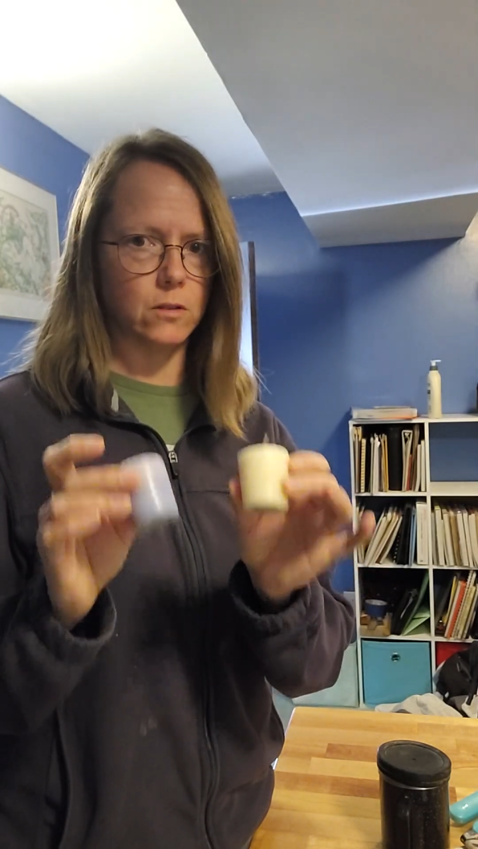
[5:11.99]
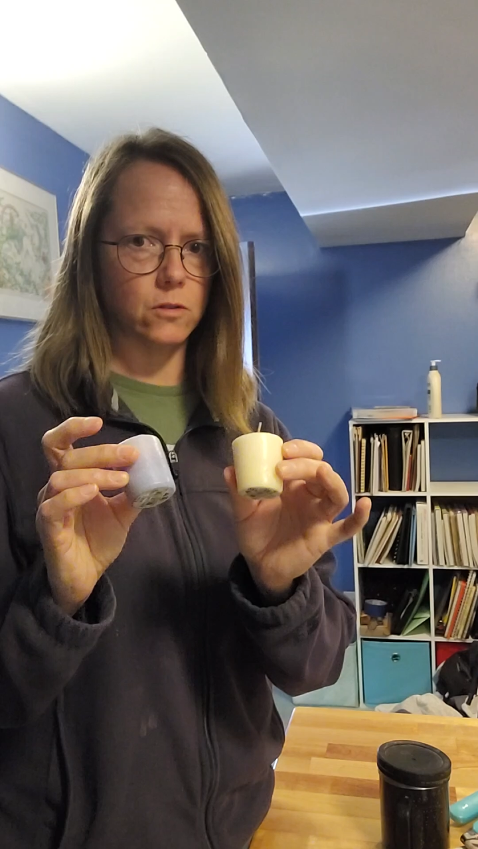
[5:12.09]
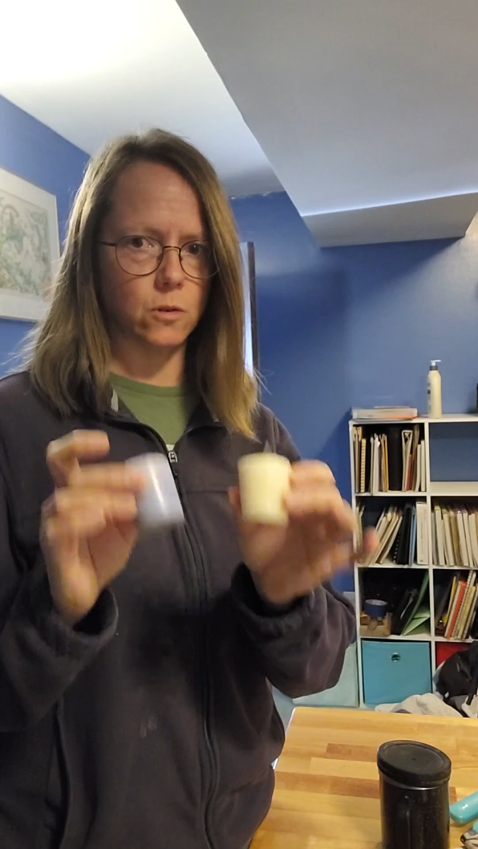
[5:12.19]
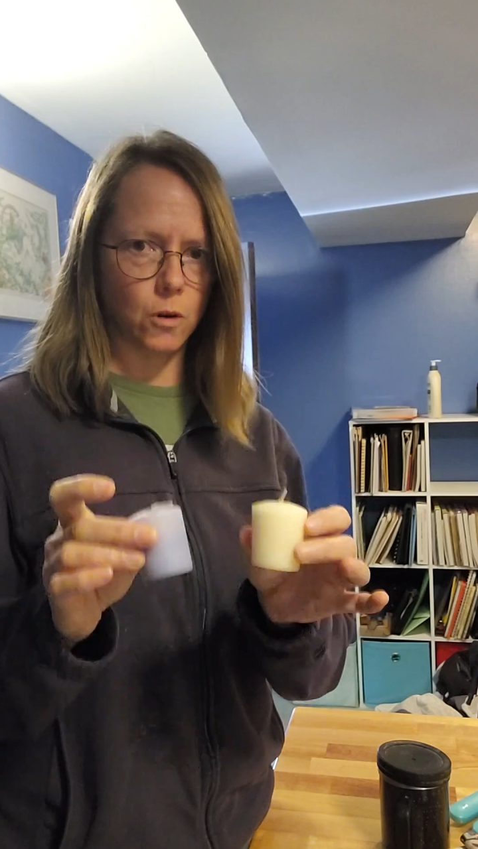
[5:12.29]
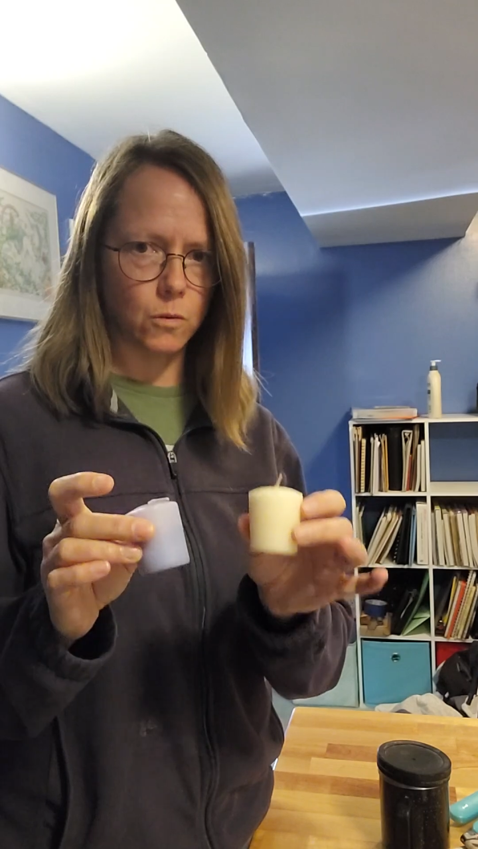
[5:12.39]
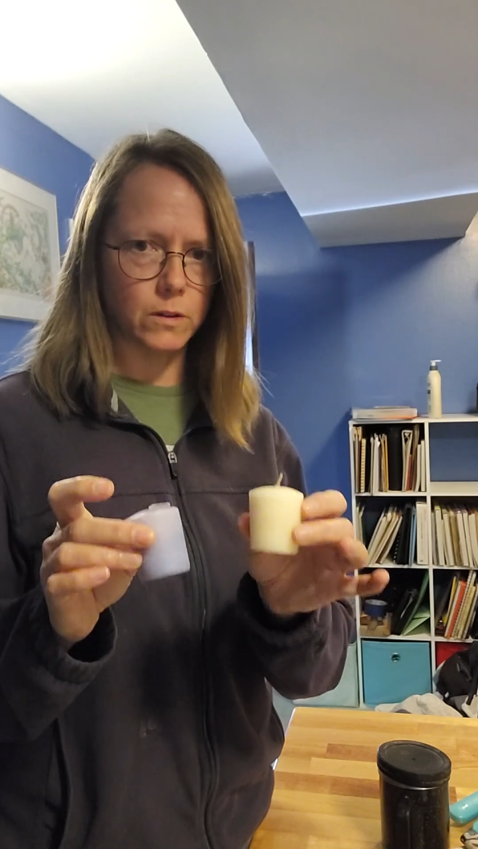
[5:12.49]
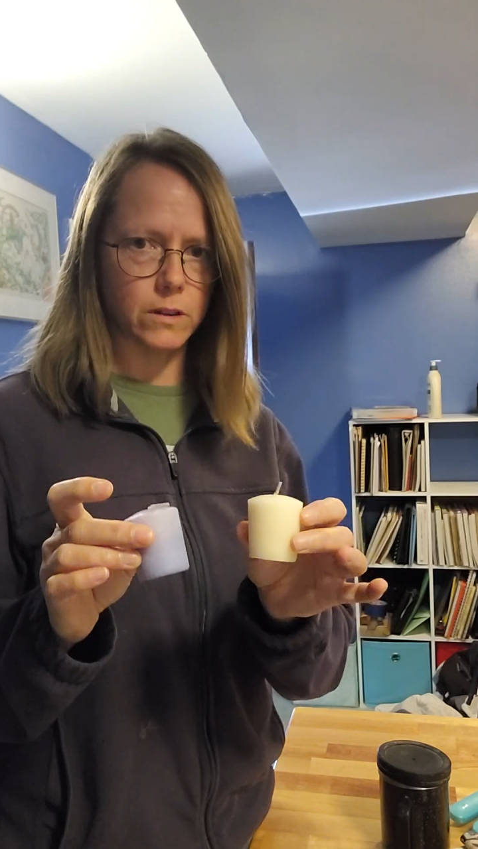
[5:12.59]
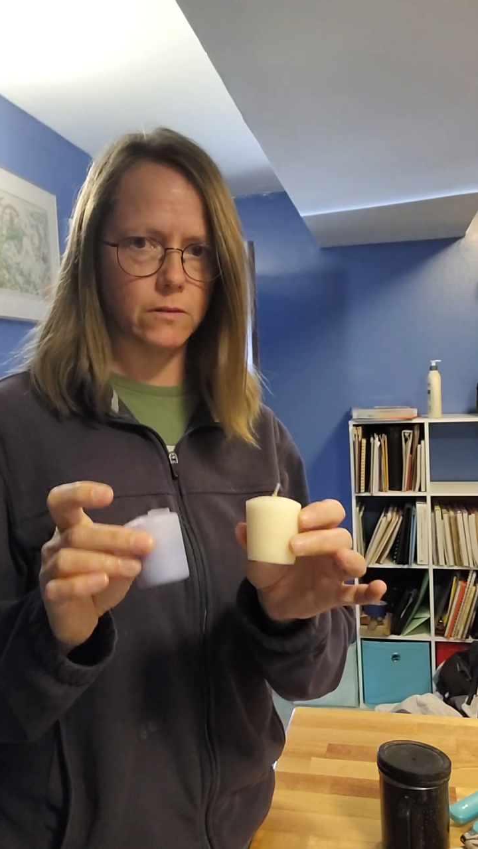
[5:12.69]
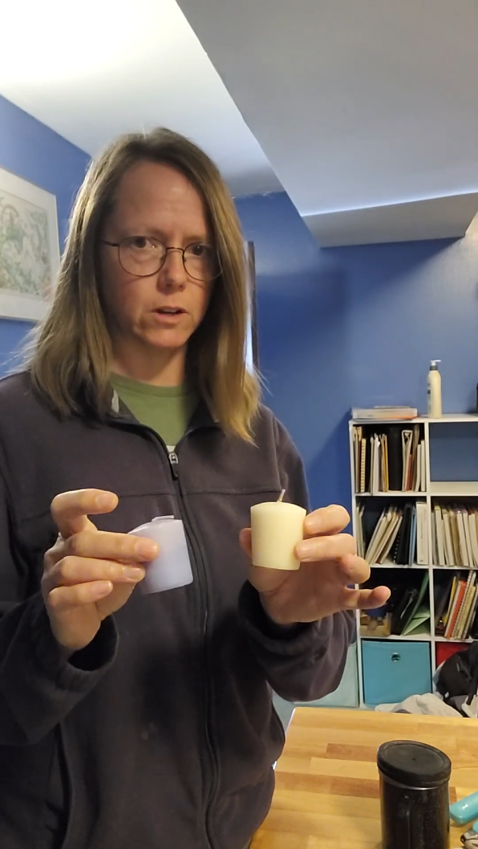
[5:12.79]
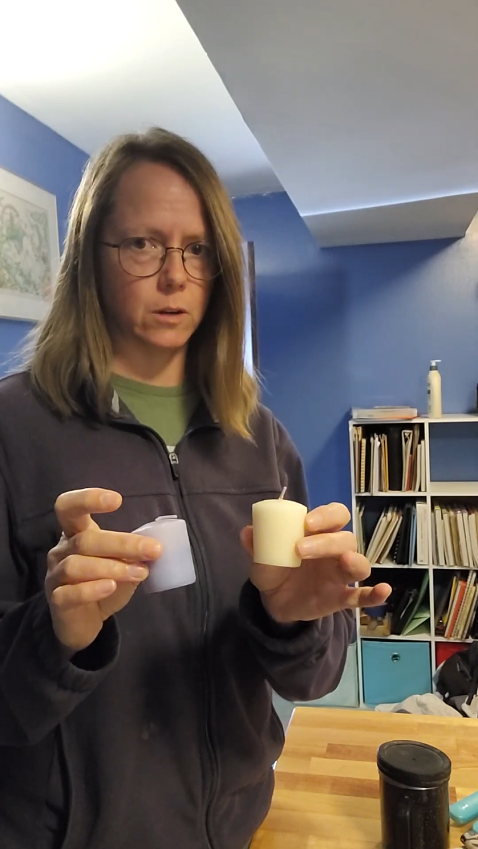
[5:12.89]
So always
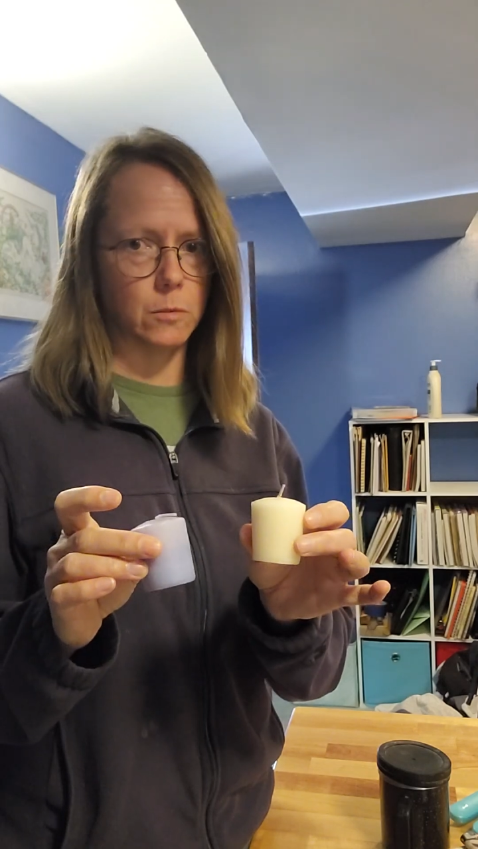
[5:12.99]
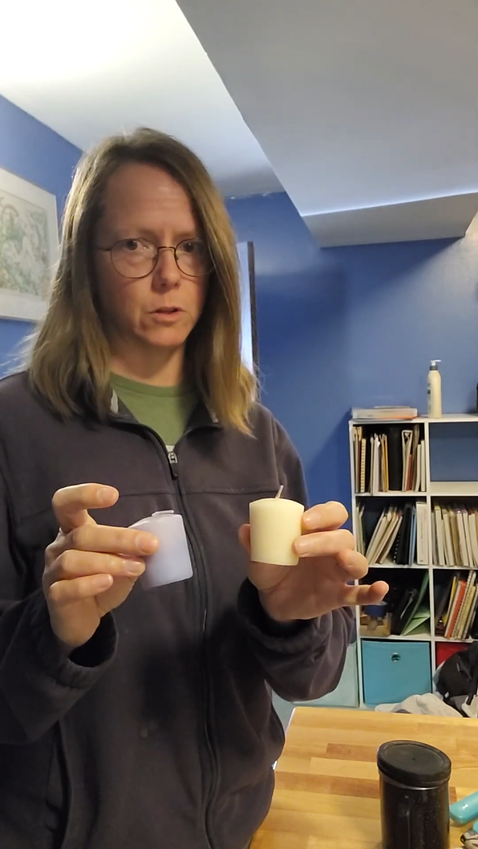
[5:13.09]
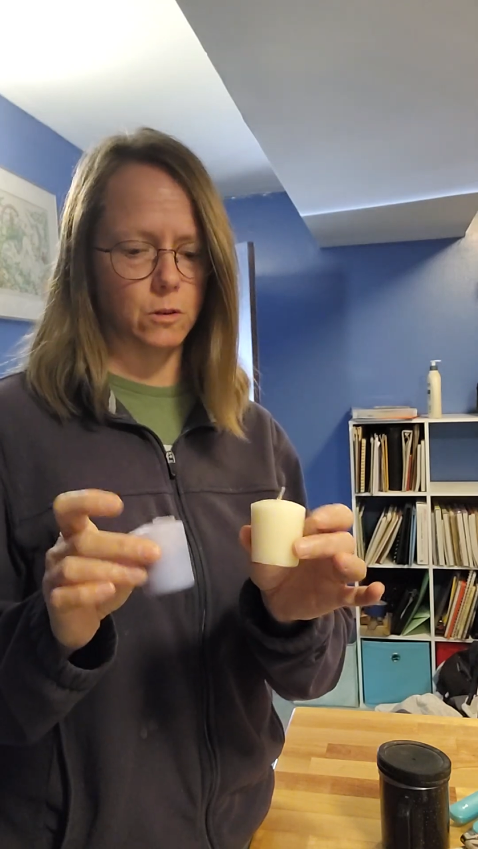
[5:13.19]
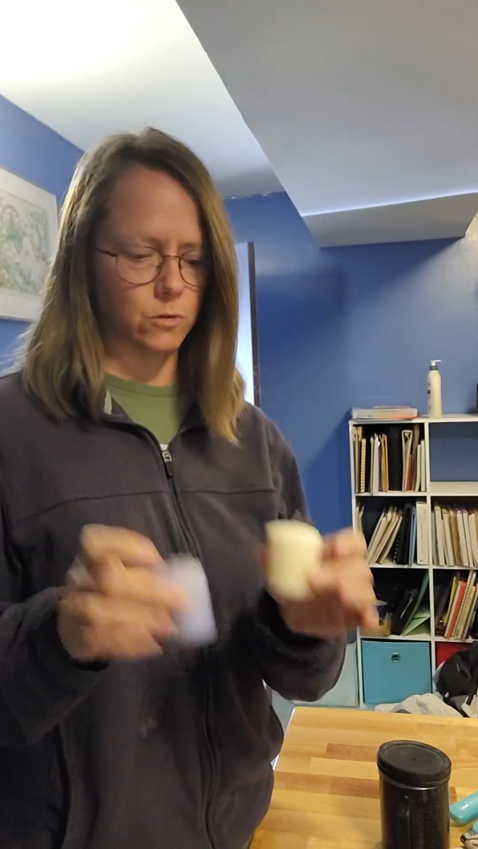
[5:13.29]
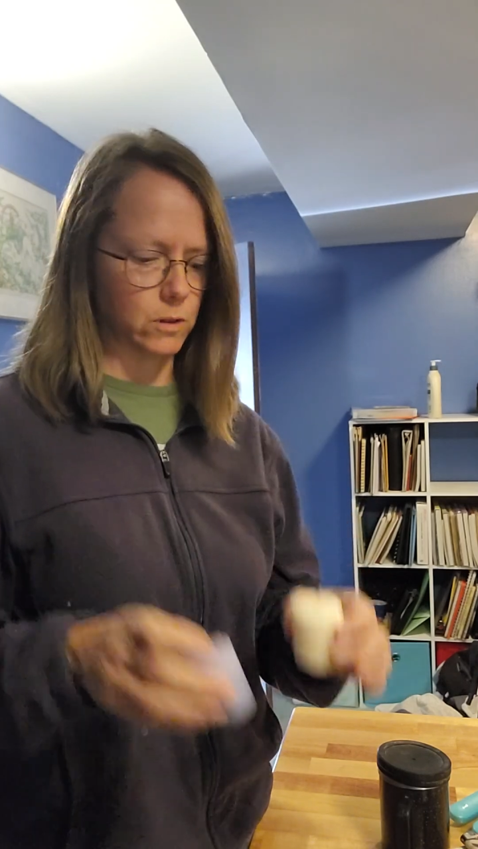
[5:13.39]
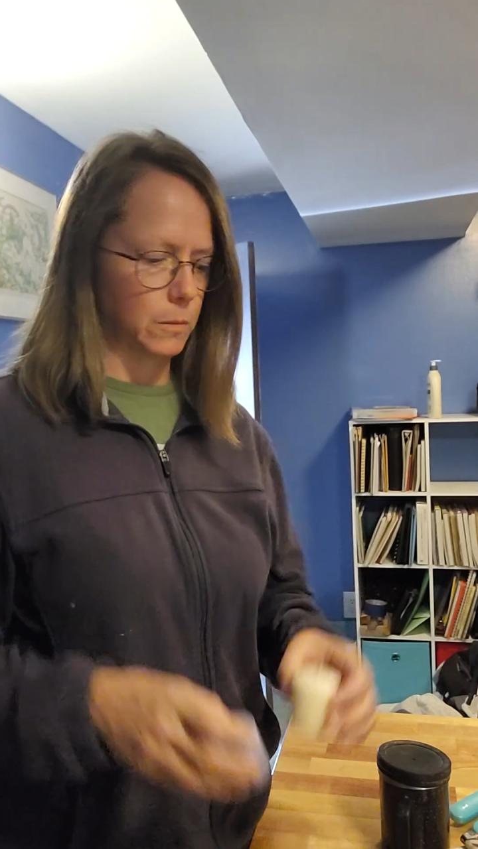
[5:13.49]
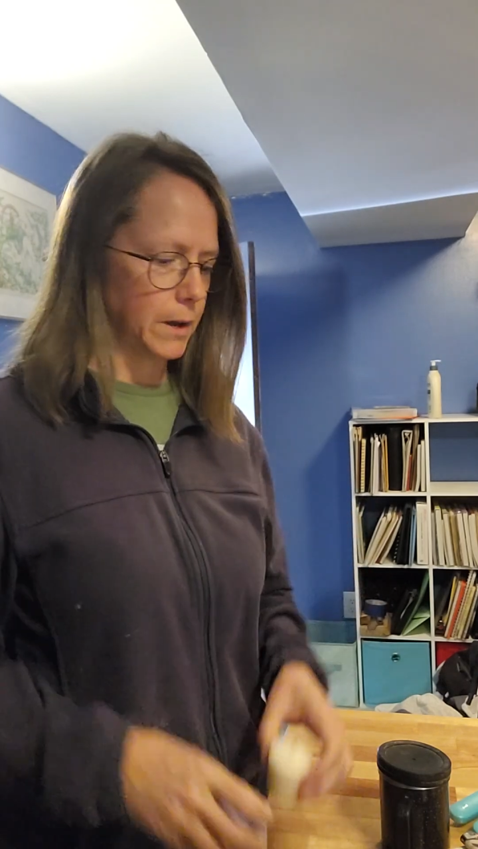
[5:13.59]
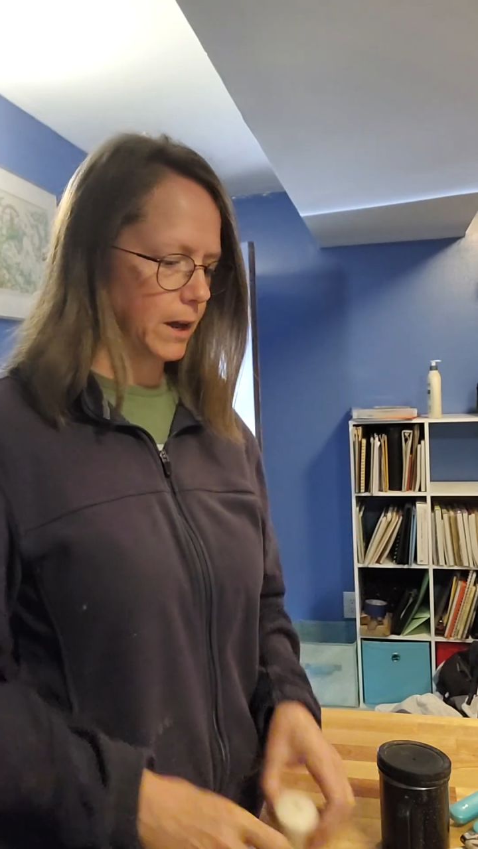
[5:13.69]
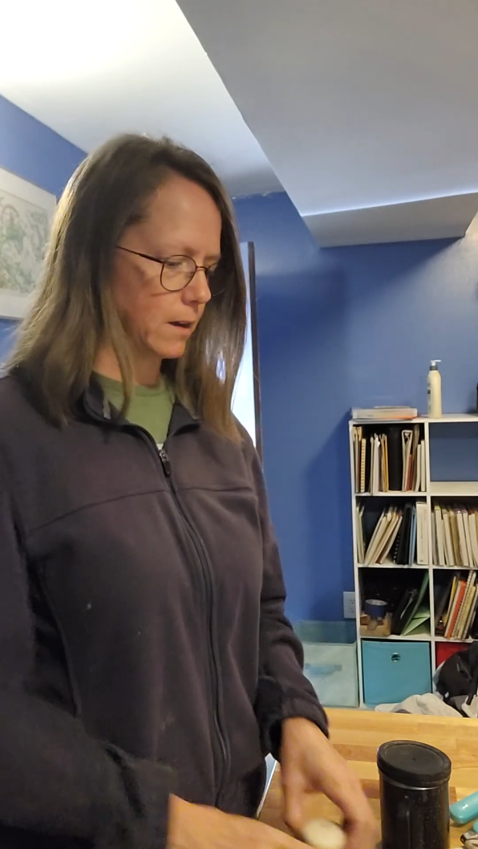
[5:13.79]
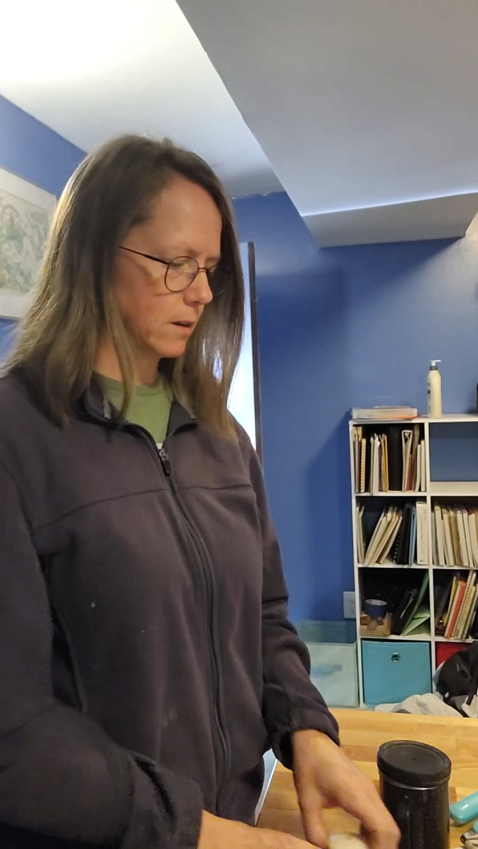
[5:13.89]
have a couple of those in the
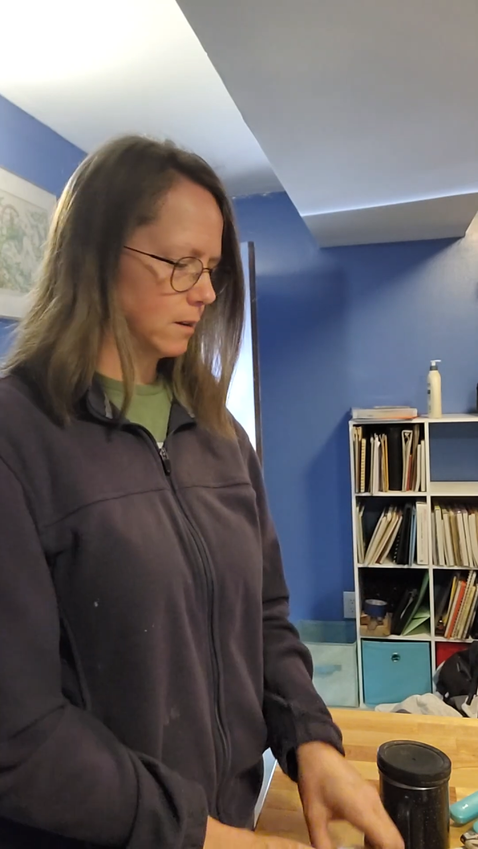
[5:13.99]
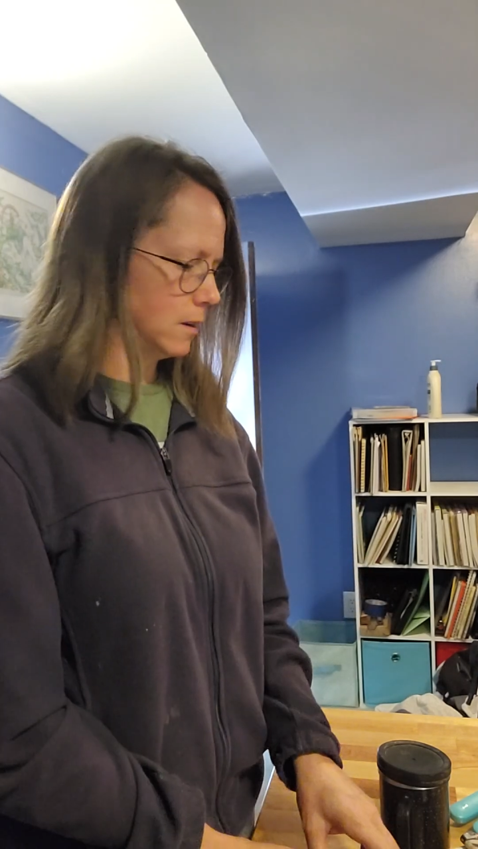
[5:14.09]
pack.